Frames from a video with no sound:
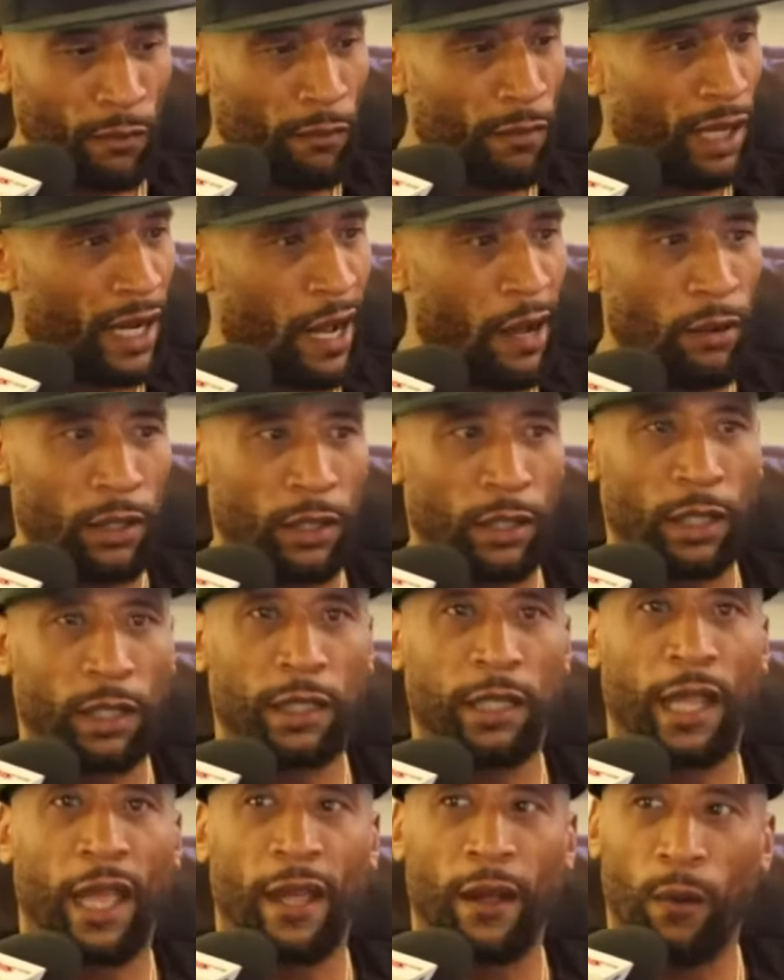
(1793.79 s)
But I was
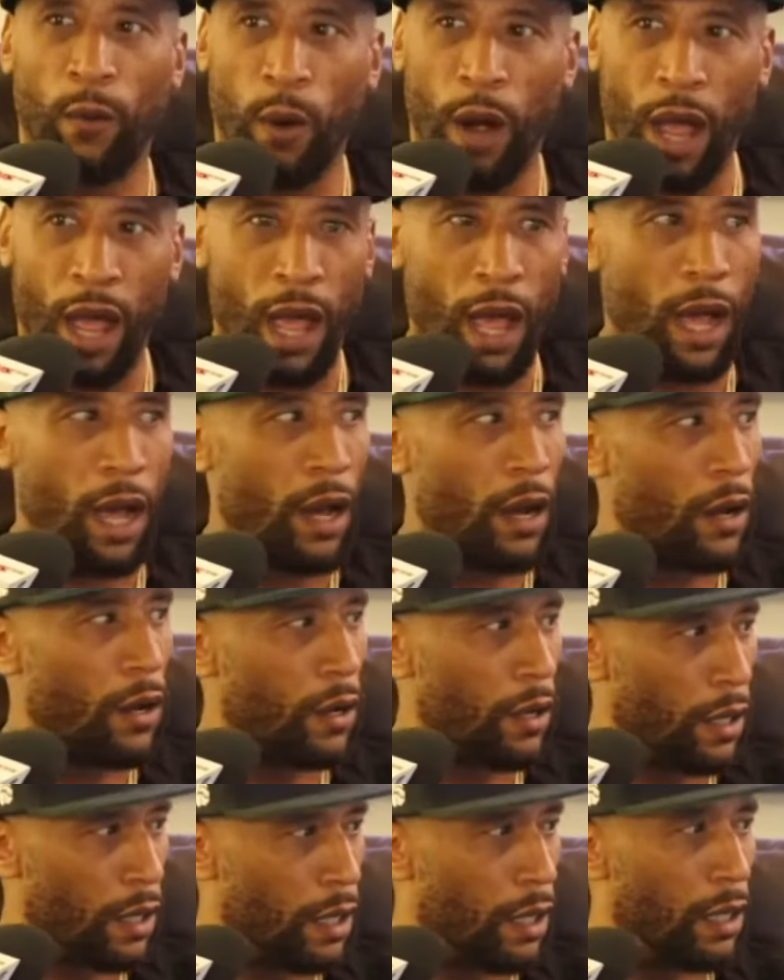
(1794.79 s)
just like, wow,
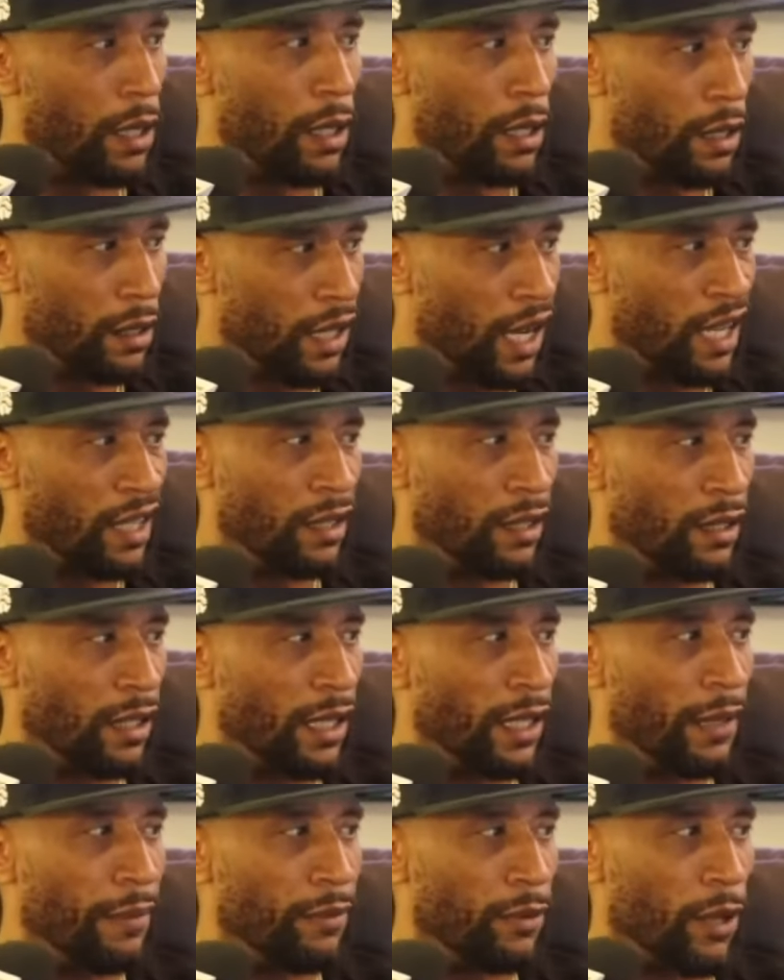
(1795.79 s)
that's
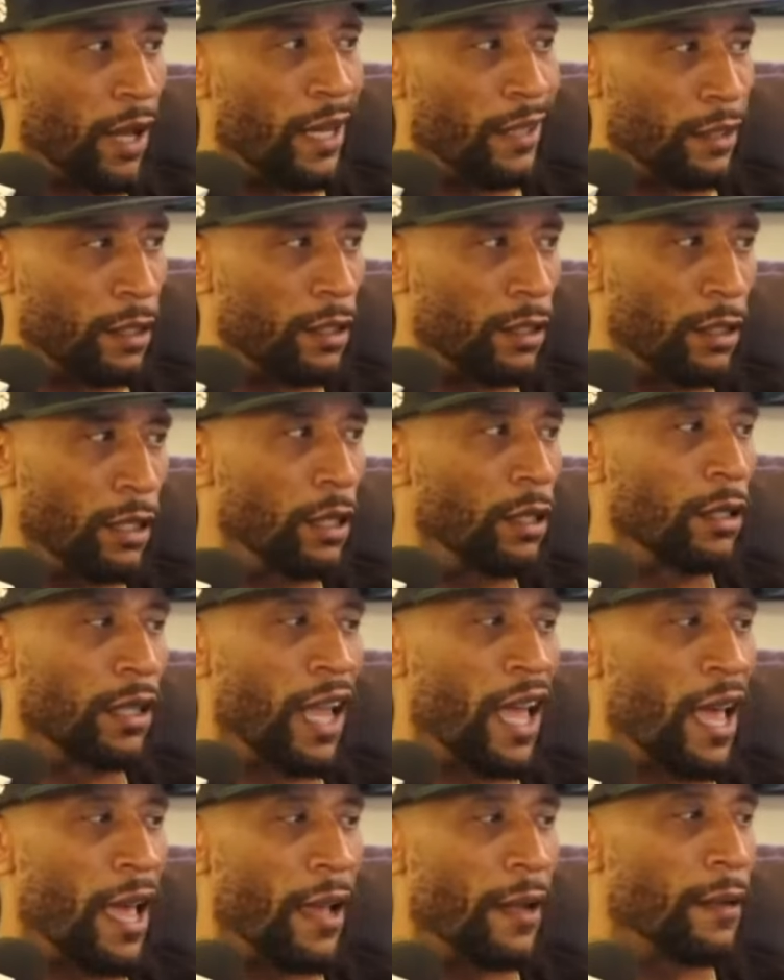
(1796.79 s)
deep. So I just took
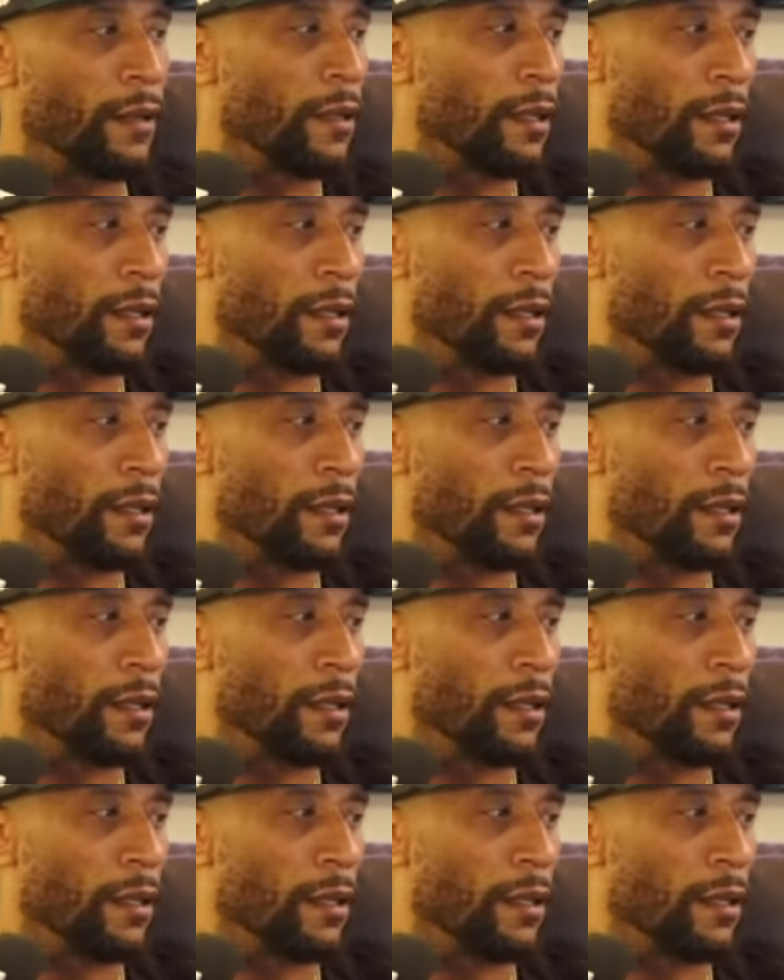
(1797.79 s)
that,